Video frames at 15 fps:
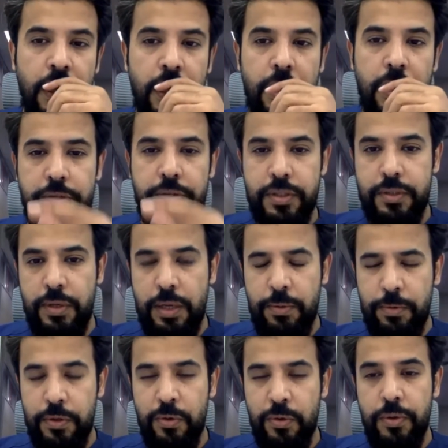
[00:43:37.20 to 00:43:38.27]
This is how
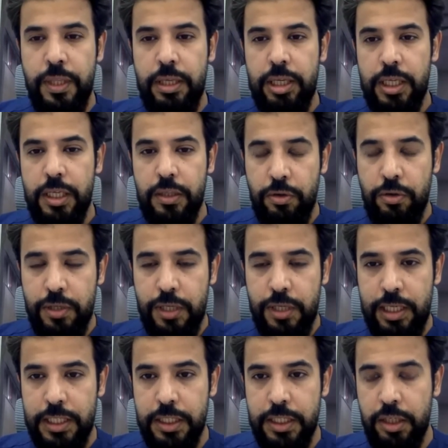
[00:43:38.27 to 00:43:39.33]
we do the total
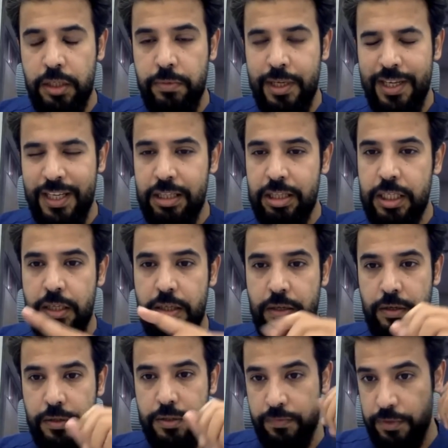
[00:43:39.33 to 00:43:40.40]
gastrectomy and
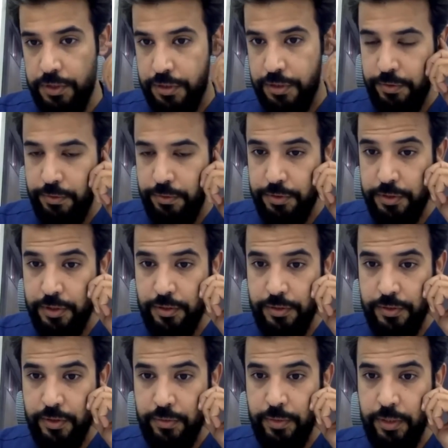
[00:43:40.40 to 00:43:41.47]

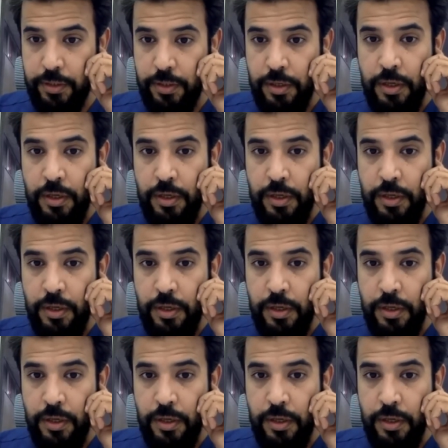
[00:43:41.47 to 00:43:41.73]
esophageal.